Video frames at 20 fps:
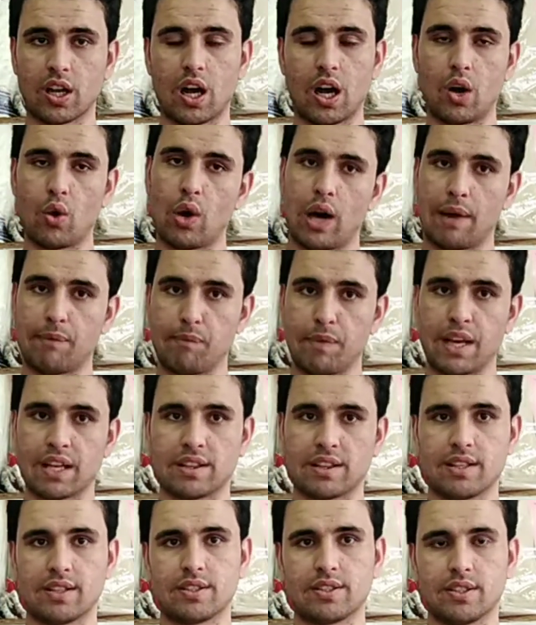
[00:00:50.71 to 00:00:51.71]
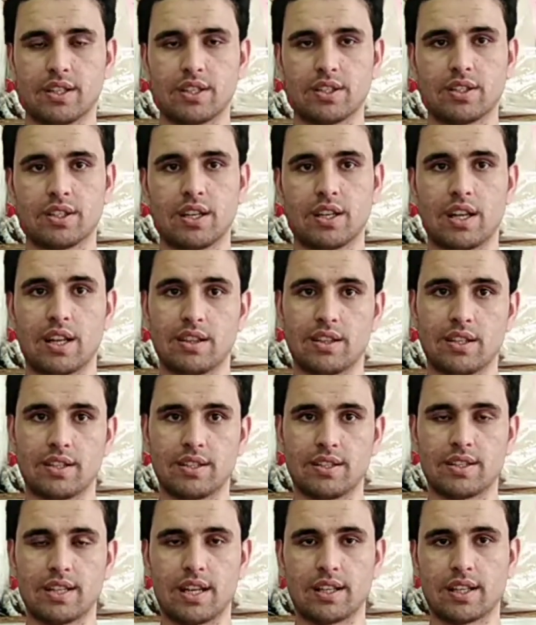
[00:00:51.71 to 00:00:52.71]
how I make the stretch tent and the
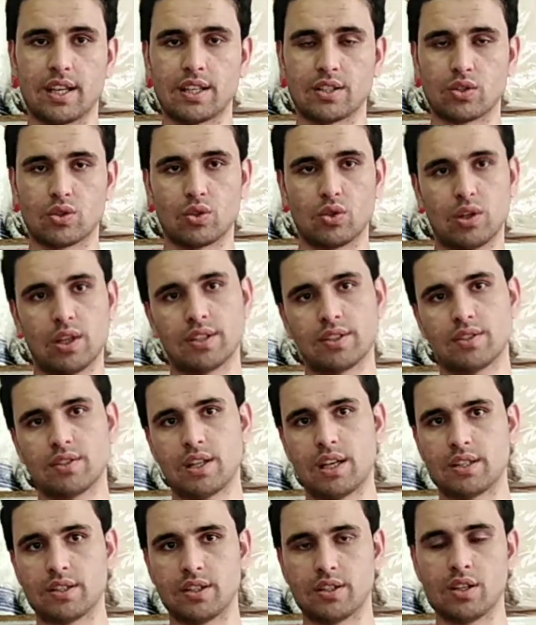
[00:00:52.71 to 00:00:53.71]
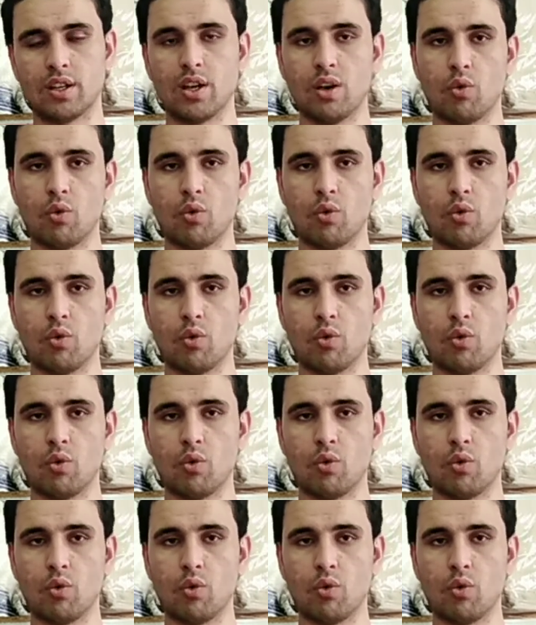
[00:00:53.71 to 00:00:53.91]
design guys. So let's start it.